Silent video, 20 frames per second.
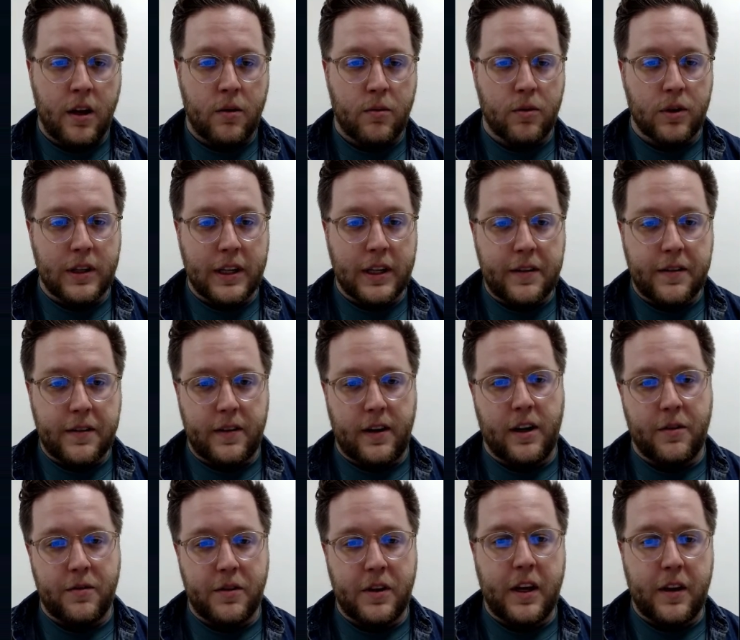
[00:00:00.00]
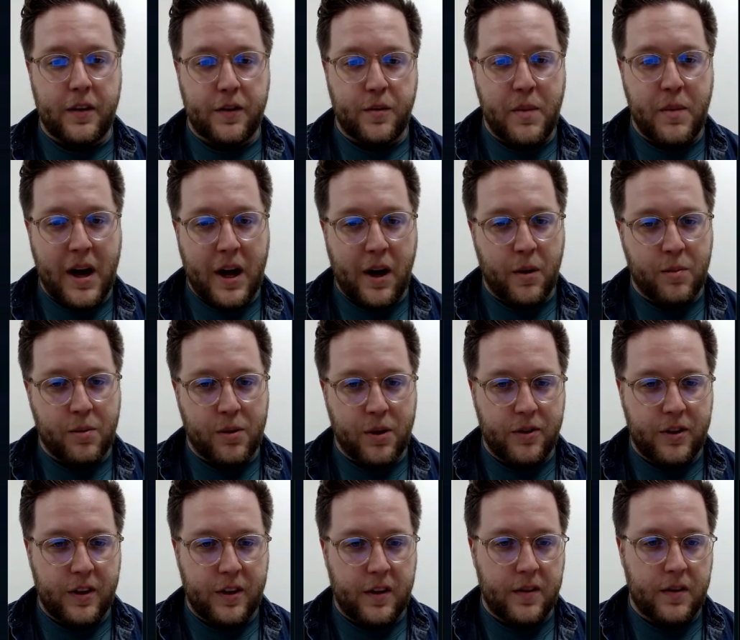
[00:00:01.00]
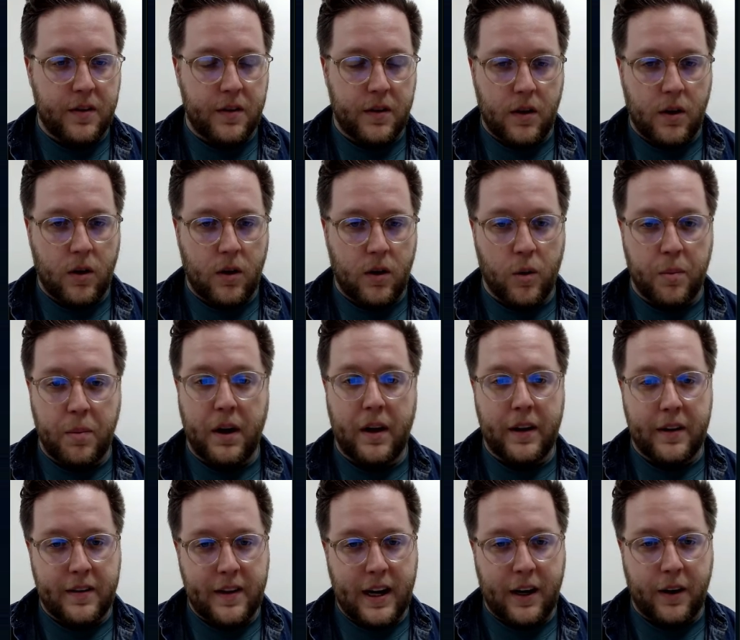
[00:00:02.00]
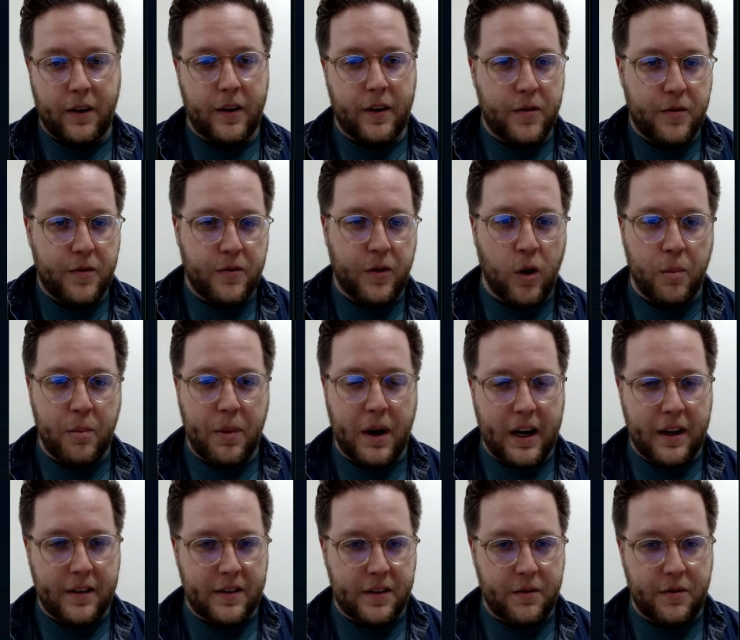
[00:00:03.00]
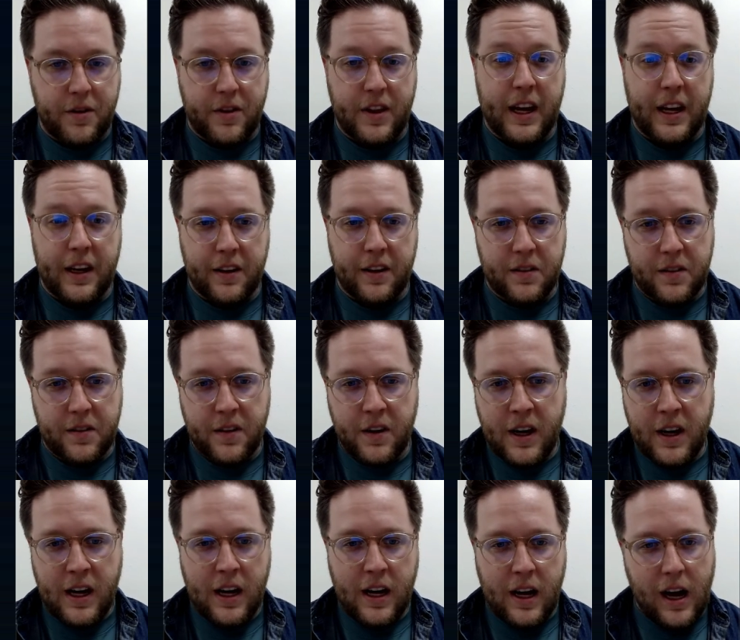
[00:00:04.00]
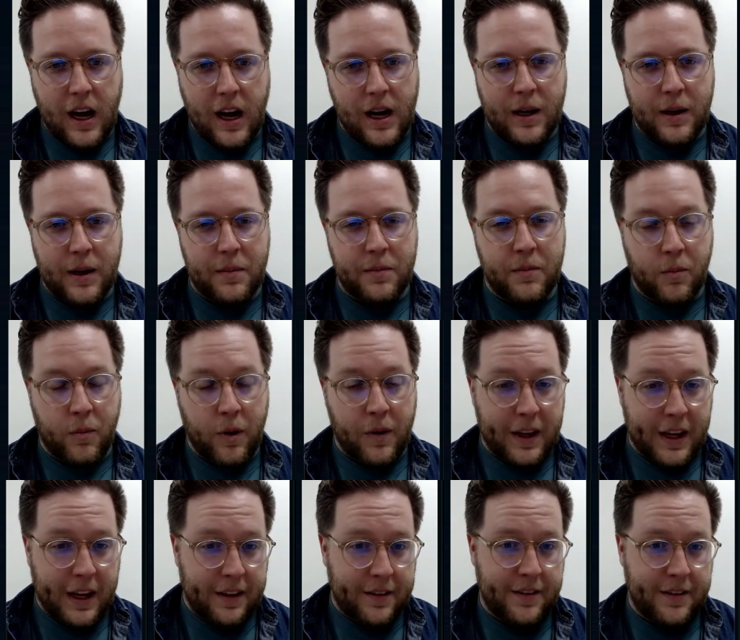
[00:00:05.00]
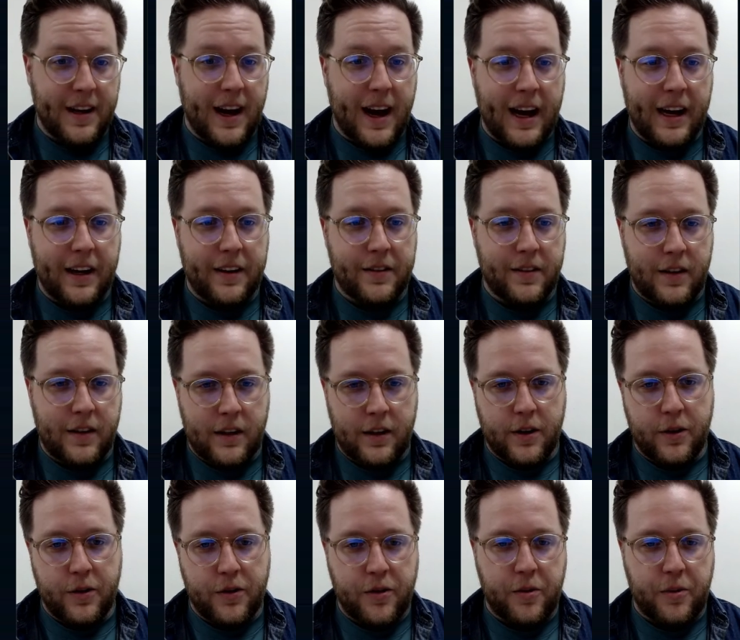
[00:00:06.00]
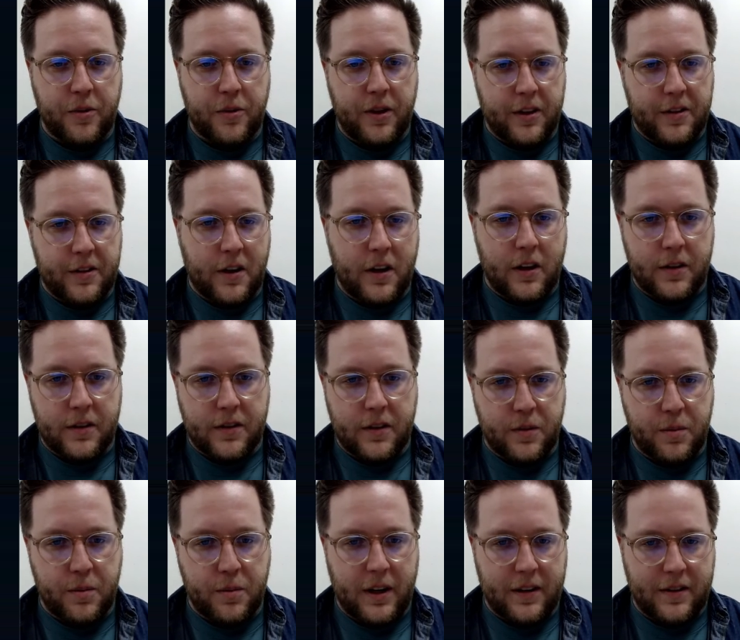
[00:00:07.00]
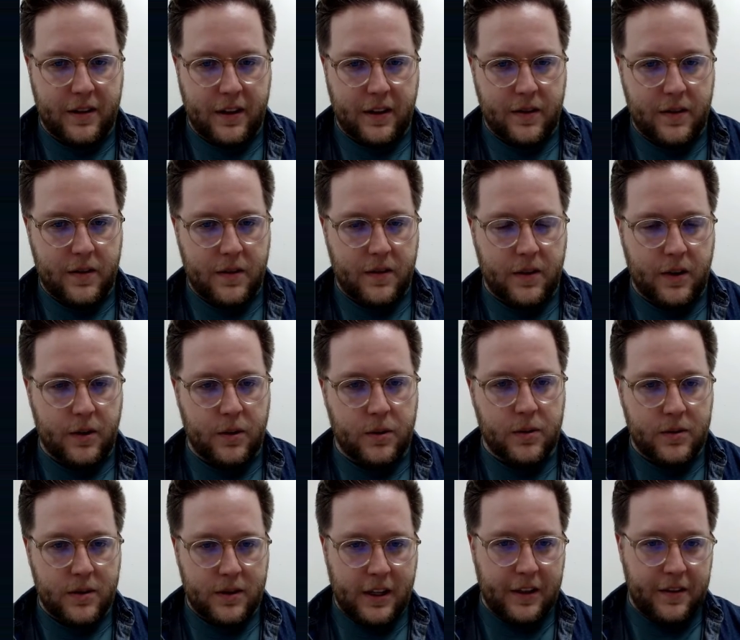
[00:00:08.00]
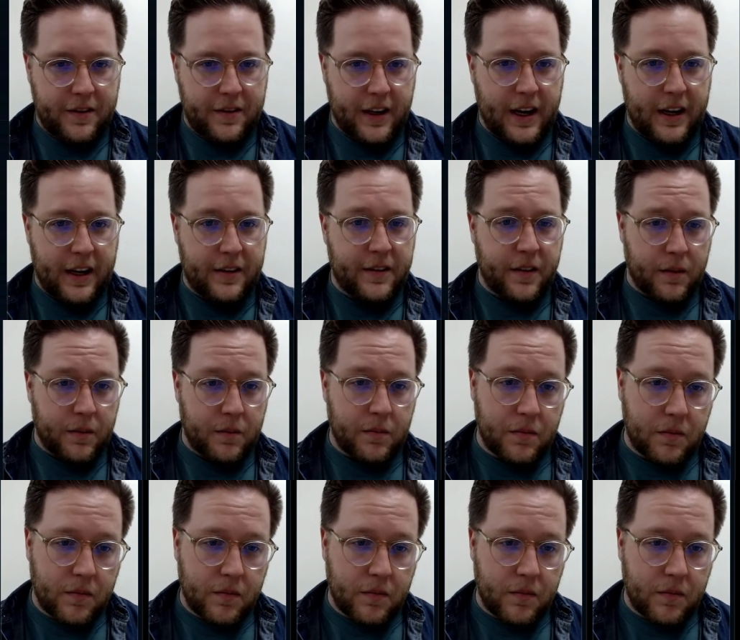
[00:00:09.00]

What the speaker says: release of yeast manoproteins or polysaccharides, foam positive things, when the yeast dies and goes through the autolysis process. So yeast dies.